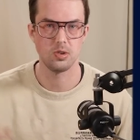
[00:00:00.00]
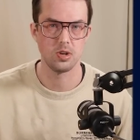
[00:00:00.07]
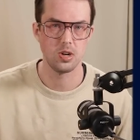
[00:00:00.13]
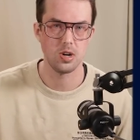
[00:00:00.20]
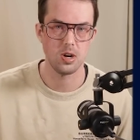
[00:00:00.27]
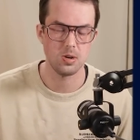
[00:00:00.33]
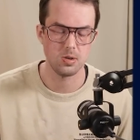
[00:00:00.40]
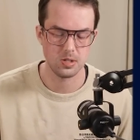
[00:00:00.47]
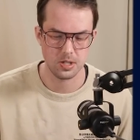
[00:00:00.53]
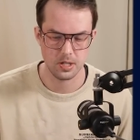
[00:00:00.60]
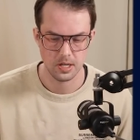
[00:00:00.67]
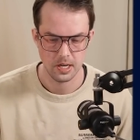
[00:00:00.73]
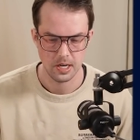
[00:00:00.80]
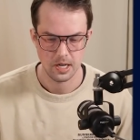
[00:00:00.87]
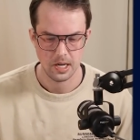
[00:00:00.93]
or notes.
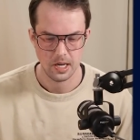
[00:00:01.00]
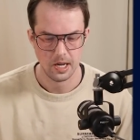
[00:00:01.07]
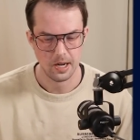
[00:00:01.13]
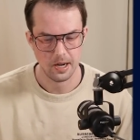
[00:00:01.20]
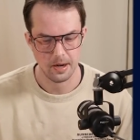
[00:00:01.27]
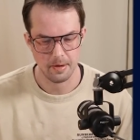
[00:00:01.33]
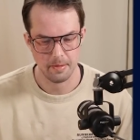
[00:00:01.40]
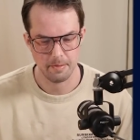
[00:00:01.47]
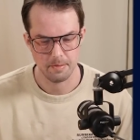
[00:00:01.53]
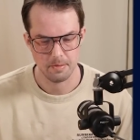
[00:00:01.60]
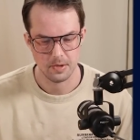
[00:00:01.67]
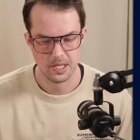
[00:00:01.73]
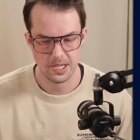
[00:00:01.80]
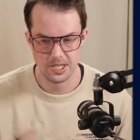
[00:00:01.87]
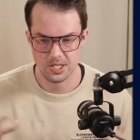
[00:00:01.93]

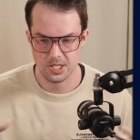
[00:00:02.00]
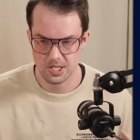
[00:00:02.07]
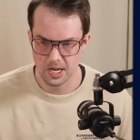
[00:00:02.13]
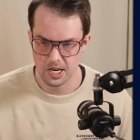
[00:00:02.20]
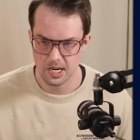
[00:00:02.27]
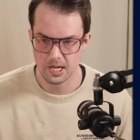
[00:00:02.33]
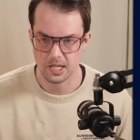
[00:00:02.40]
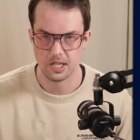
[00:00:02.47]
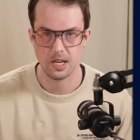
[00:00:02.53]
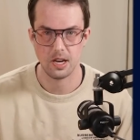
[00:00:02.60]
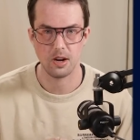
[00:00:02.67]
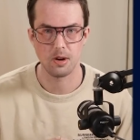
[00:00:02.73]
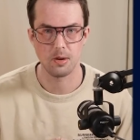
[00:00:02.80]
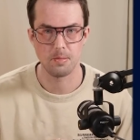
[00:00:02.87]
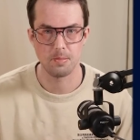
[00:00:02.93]
They say that they
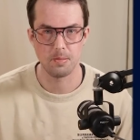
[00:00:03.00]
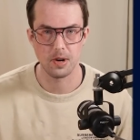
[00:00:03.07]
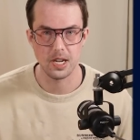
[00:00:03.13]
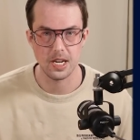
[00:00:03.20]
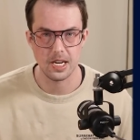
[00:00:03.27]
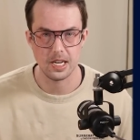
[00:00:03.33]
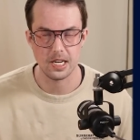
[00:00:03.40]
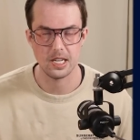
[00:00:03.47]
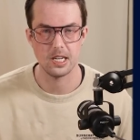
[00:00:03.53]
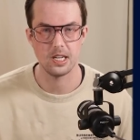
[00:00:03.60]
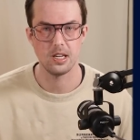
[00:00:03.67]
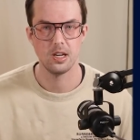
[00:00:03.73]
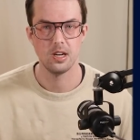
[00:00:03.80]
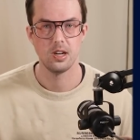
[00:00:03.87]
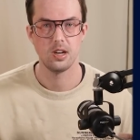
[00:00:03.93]
are
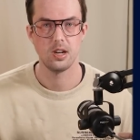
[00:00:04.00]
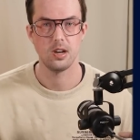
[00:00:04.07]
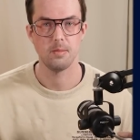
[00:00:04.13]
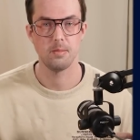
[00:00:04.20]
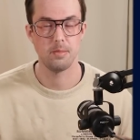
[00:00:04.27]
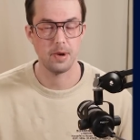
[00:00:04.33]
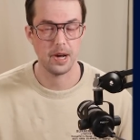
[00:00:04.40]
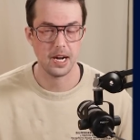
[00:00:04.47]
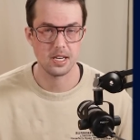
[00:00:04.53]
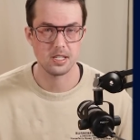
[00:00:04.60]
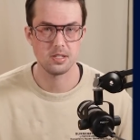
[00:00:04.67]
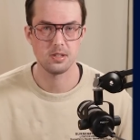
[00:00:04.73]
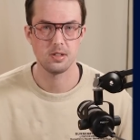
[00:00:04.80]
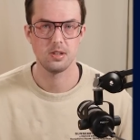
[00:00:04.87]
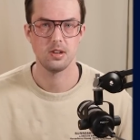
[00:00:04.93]
completely
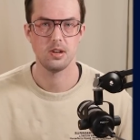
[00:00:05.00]
backed.